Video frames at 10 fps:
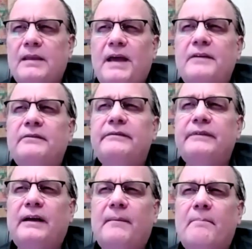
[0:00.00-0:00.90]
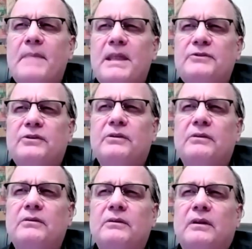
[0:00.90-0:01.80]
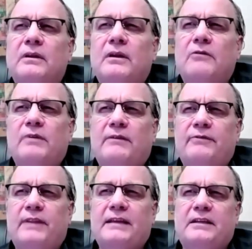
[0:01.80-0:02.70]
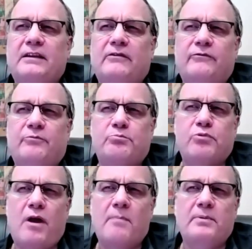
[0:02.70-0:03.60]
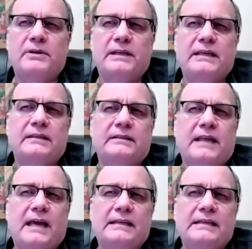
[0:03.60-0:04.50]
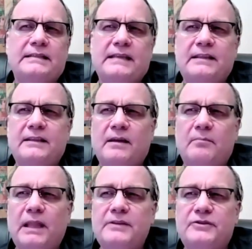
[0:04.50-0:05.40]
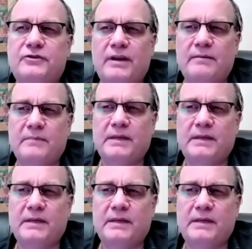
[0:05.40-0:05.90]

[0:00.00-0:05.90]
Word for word: kind of a mental reflective property that is in the bloodstream.